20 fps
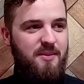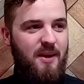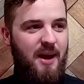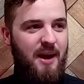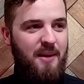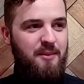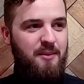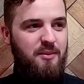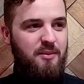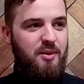
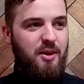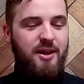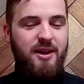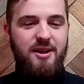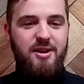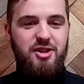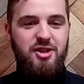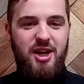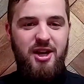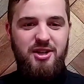looking
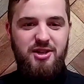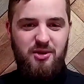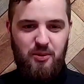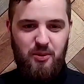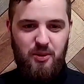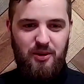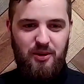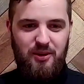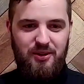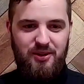to change the
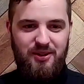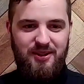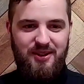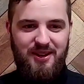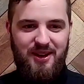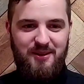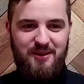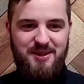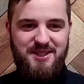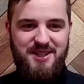world.
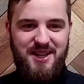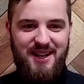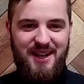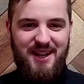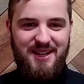I would say